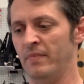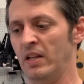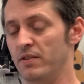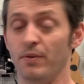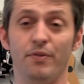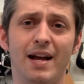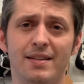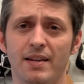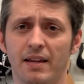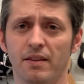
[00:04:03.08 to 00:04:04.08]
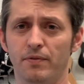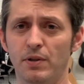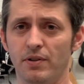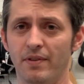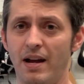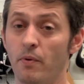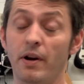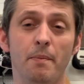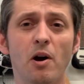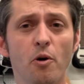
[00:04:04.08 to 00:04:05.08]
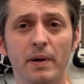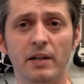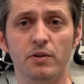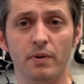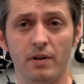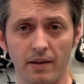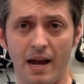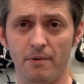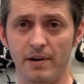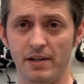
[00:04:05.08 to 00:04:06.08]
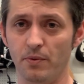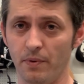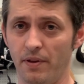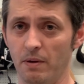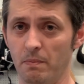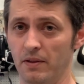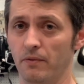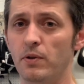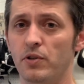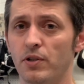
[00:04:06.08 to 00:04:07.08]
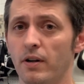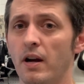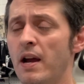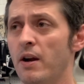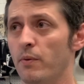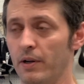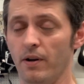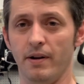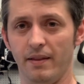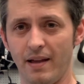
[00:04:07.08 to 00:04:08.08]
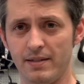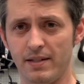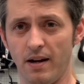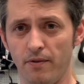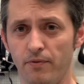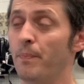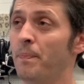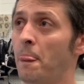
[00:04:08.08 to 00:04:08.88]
So that's like the future of that one, and I'm hoping to do a collaboration with him in the future regarding that stuff.